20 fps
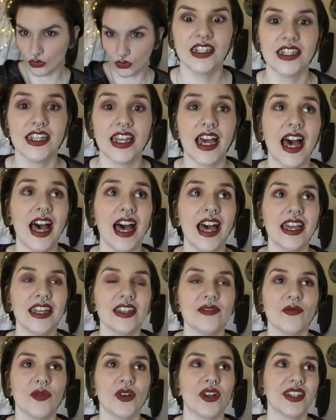
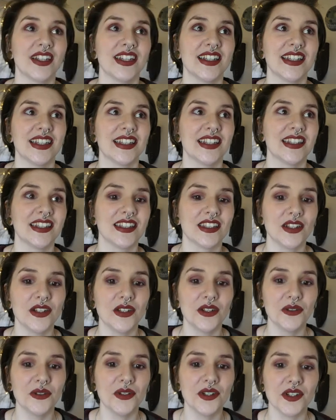Dime, what is it? It's an
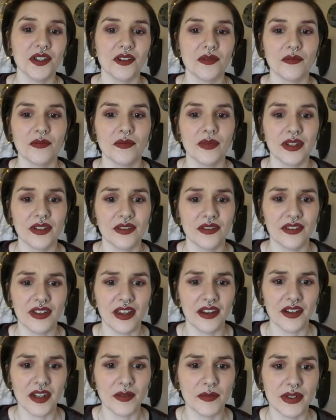illusion, but a
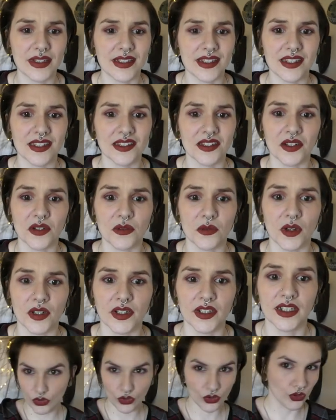very persistent one.
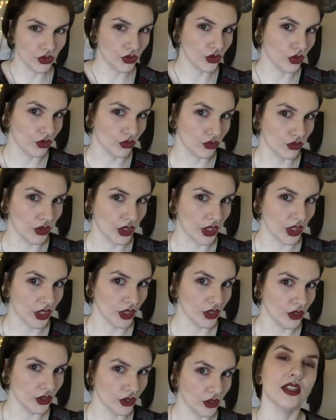So red.
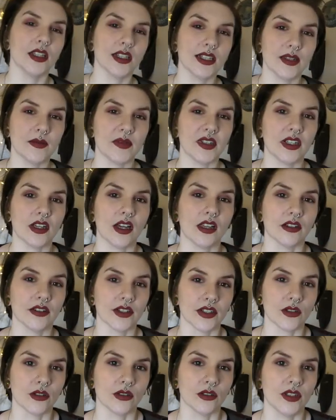This lipstick colour is
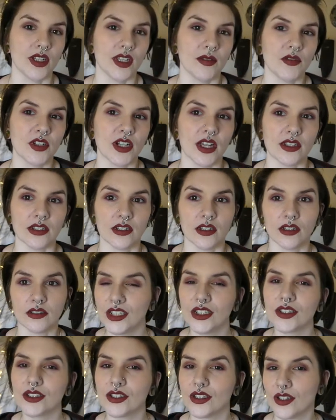called Deep Chestnut.
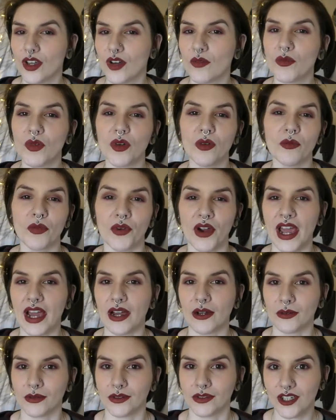Looks a lot more
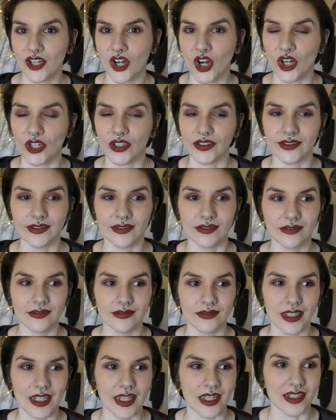brown on
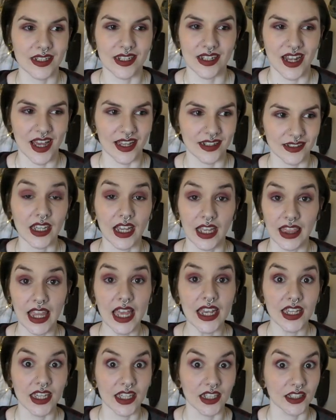the internet. I
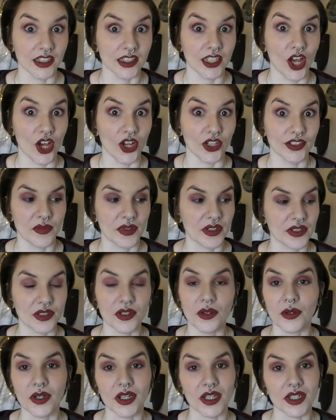like it a lot, but it's not what I